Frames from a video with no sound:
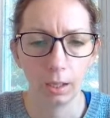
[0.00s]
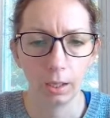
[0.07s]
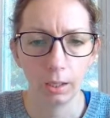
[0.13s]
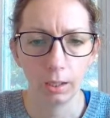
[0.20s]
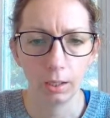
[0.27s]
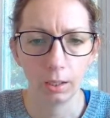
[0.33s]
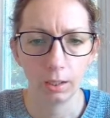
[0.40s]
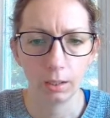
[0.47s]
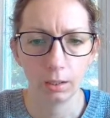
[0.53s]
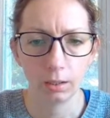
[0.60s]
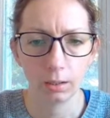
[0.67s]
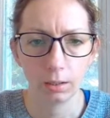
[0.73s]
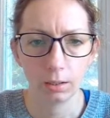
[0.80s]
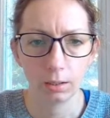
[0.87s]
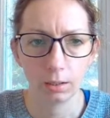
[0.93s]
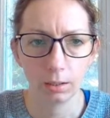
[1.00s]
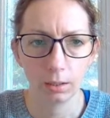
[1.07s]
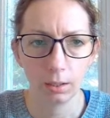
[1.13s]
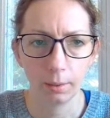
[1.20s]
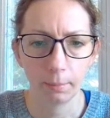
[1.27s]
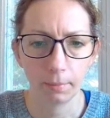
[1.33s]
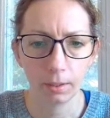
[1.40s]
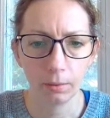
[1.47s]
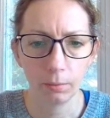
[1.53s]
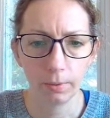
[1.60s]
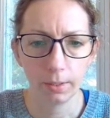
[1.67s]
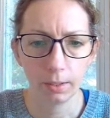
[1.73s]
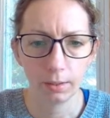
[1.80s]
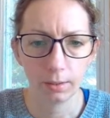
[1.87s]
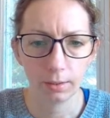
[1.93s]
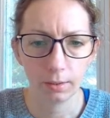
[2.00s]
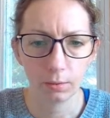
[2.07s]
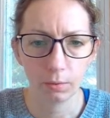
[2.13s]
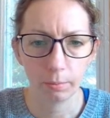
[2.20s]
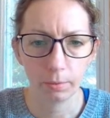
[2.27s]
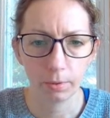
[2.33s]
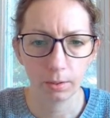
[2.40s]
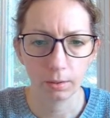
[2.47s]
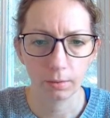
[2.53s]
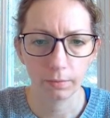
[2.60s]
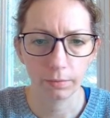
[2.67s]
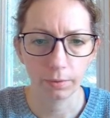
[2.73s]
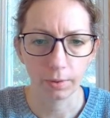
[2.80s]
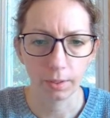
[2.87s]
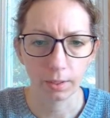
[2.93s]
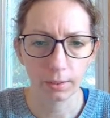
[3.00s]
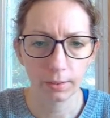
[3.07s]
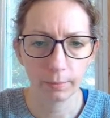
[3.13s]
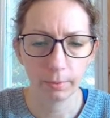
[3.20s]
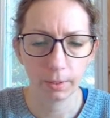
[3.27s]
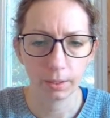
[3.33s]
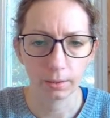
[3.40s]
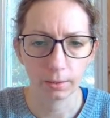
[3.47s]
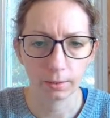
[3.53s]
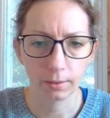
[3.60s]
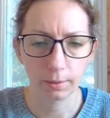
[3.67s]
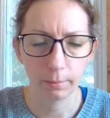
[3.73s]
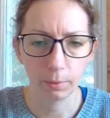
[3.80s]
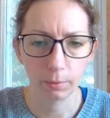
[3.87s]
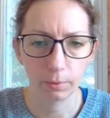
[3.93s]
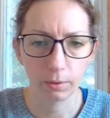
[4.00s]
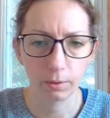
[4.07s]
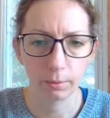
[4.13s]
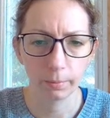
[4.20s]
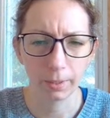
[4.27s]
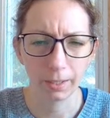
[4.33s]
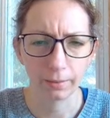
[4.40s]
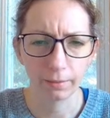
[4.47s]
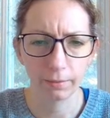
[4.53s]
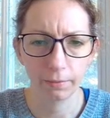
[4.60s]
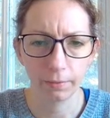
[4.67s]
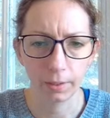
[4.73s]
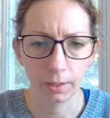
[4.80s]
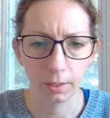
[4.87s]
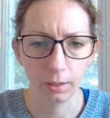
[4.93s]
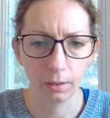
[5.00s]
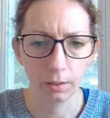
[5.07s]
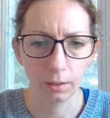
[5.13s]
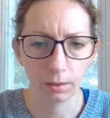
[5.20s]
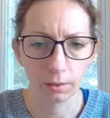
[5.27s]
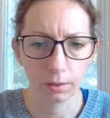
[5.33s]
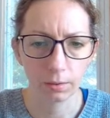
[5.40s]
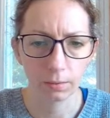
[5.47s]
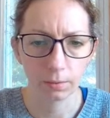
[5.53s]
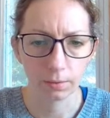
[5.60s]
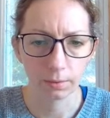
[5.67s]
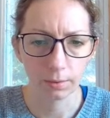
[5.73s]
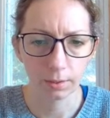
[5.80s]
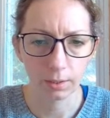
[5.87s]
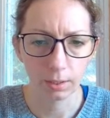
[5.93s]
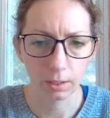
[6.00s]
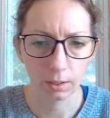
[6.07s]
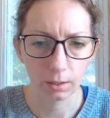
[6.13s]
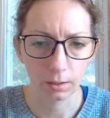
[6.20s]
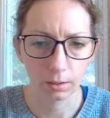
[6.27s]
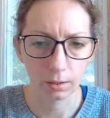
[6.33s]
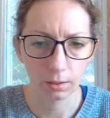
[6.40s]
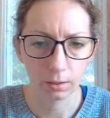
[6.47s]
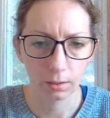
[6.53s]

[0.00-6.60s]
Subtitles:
And I'm going to write a description for this because the MIllworker might find it hard to understand